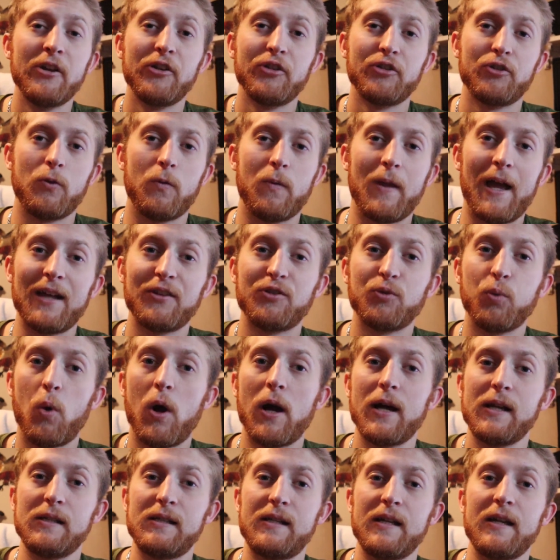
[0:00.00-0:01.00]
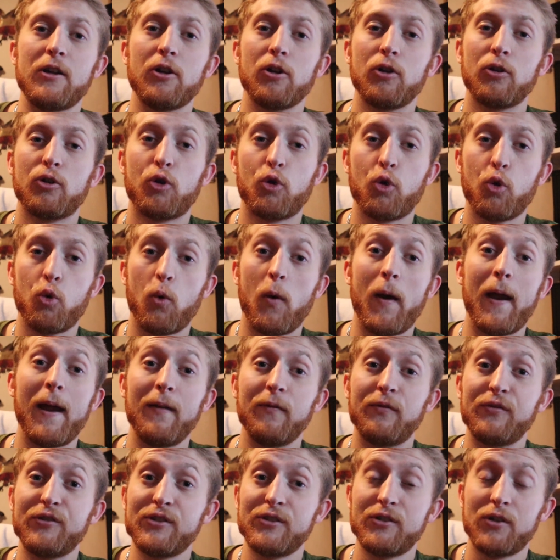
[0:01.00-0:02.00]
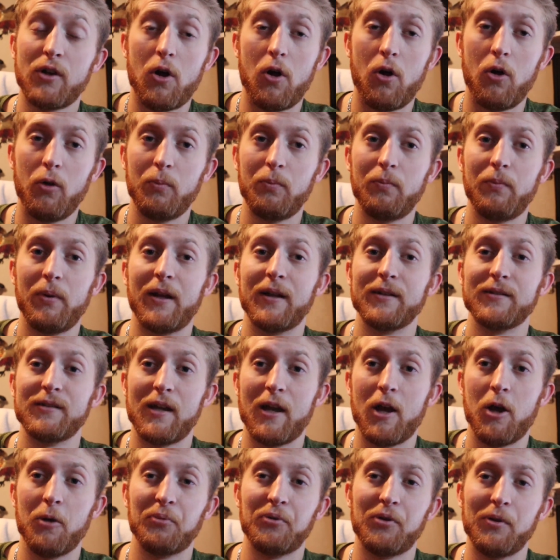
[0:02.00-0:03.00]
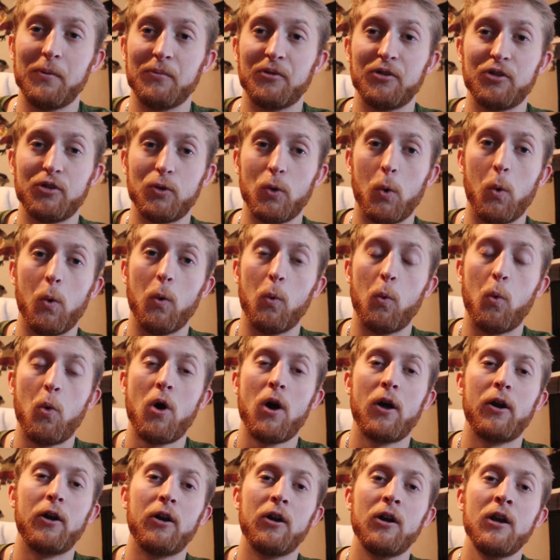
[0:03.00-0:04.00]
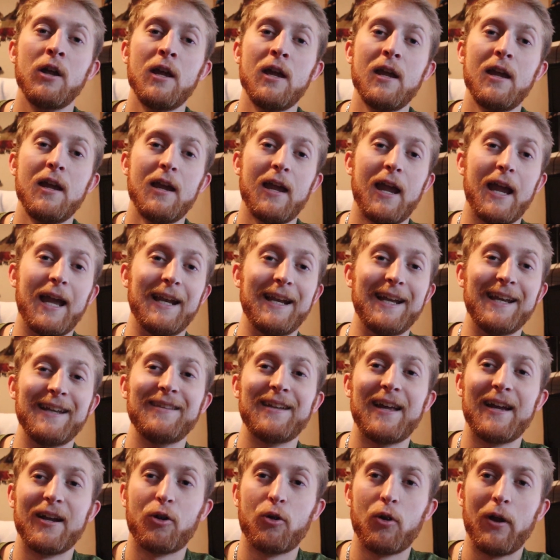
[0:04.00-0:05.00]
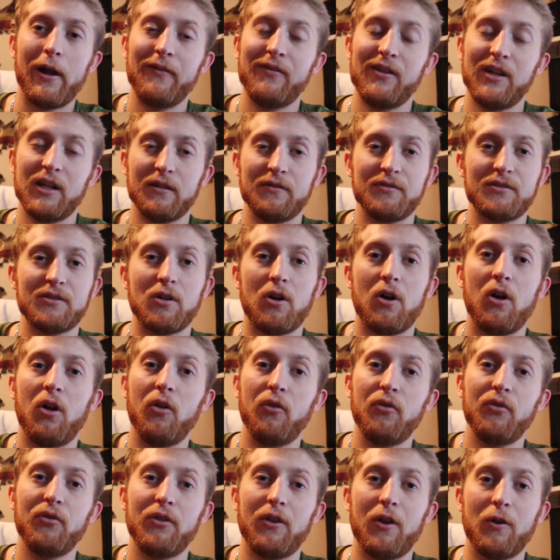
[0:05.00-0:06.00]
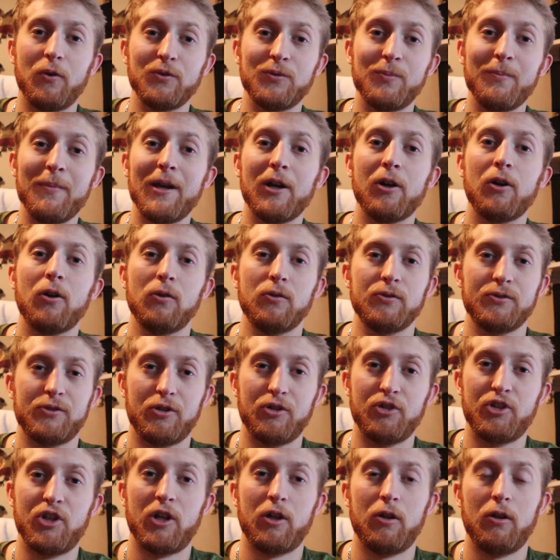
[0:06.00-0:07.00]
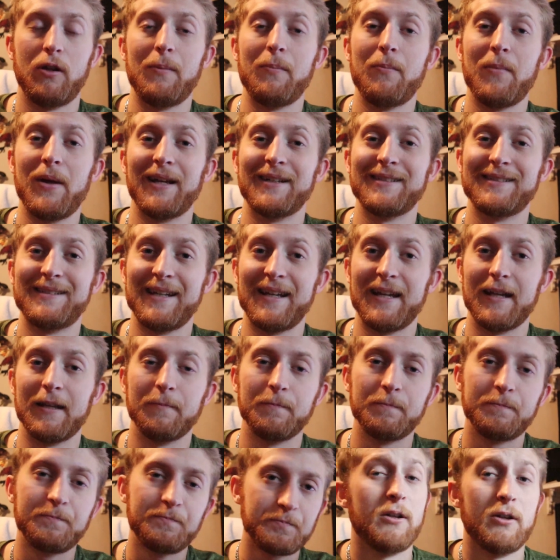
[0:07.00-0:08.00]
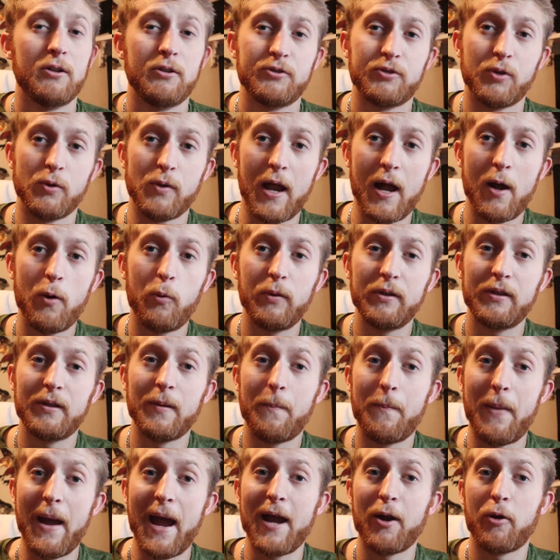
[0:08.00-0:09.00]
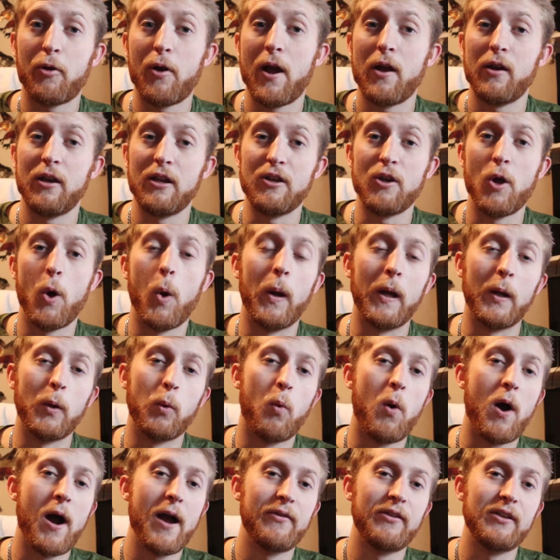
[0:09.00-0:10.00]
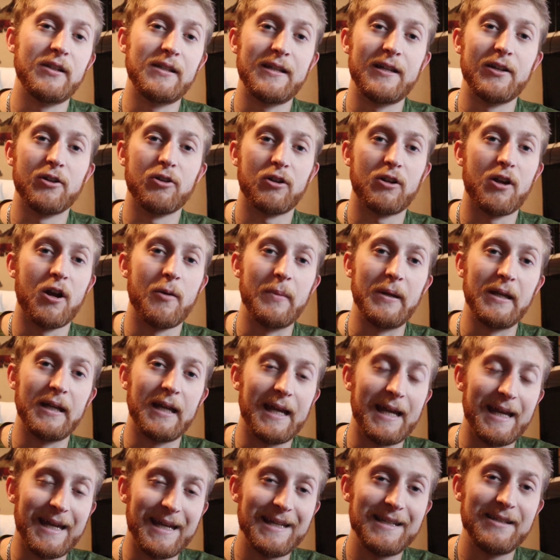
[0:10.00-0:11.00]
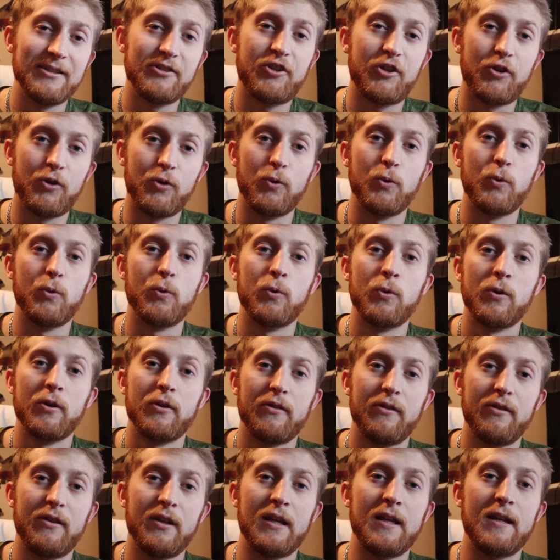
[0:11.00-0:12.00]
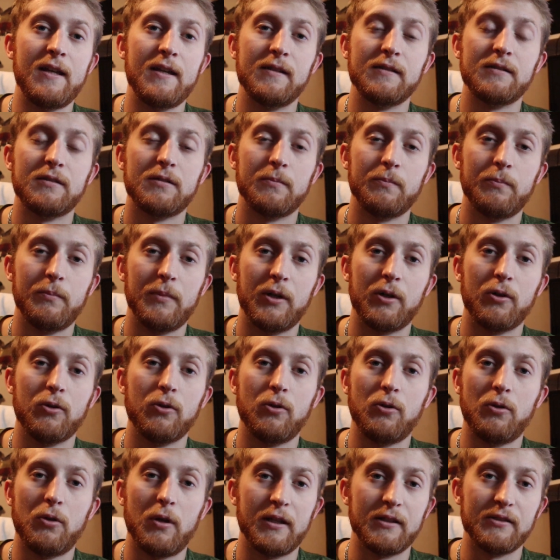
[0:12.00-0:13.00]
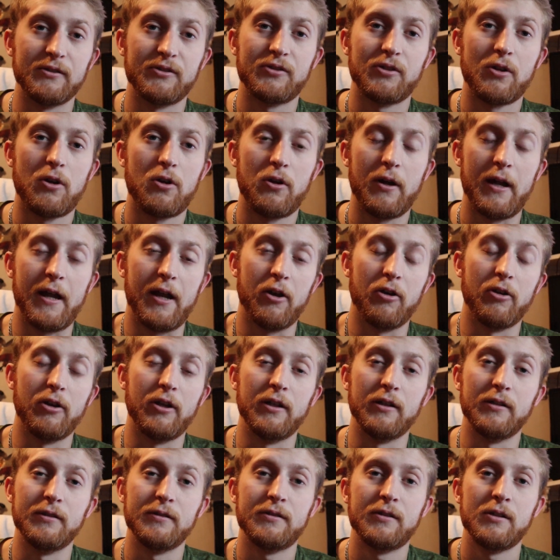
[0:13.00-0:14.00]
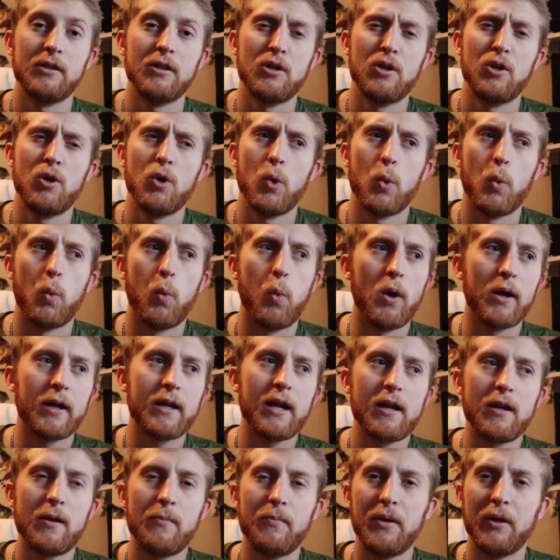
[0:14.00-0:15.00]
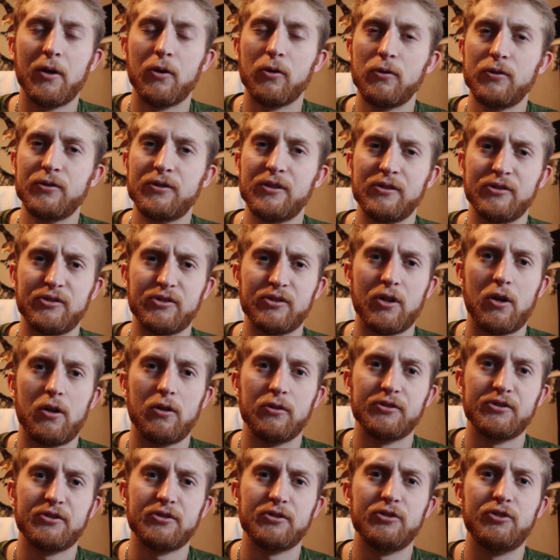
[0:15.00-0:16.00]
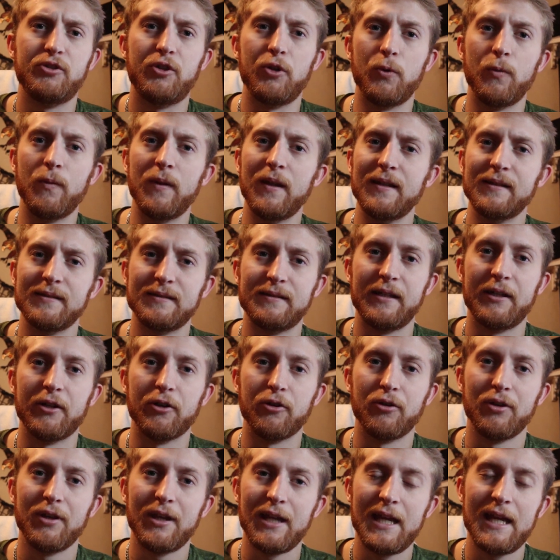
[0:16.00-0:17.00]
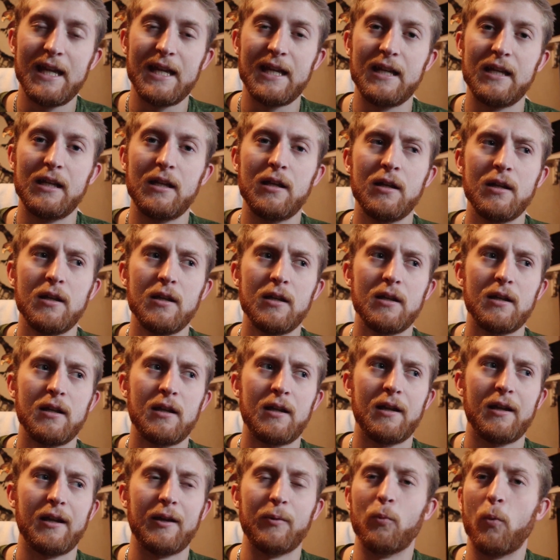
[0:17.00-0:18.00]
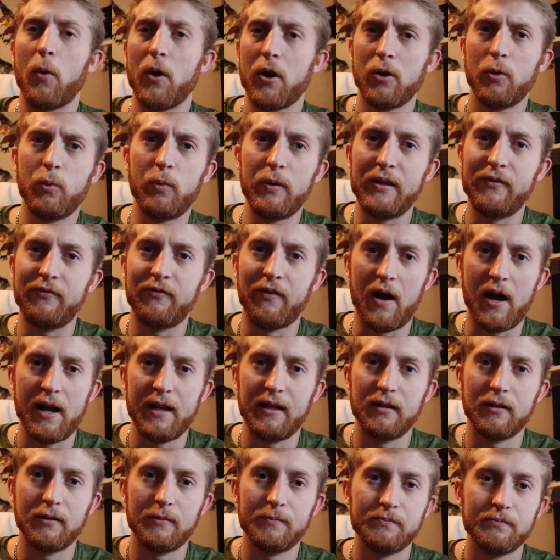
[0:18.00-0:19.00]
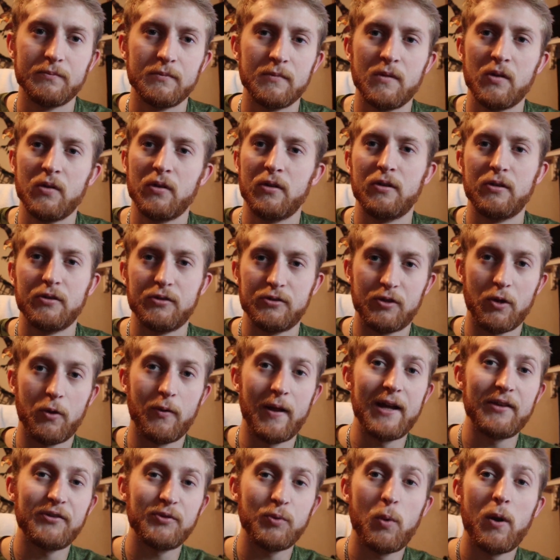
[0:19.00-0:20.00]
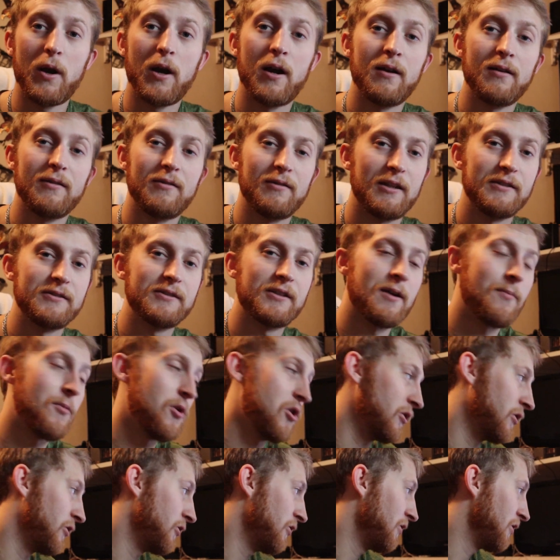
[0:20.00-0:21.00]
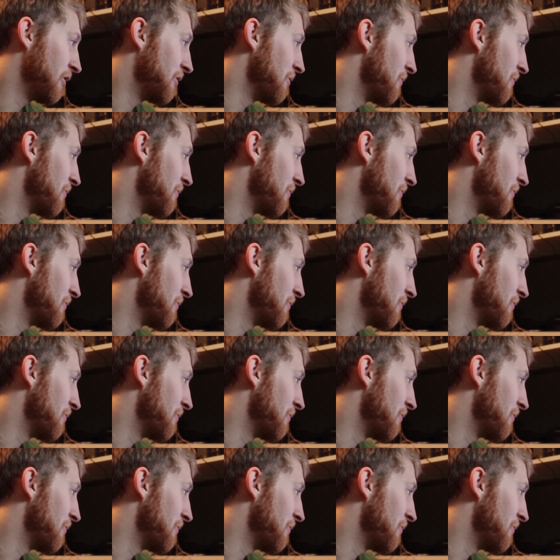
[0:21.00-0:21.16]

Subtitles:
So that's why deer crave salt, because it helps them store water. And in that craving of salt, those minerals are generally mixed in. So now with the background and knowing why the deer are coming into these mineral and salt areas, what kind of minerals and salts do these deer need, and where do we find them? So that's where, let's come on to the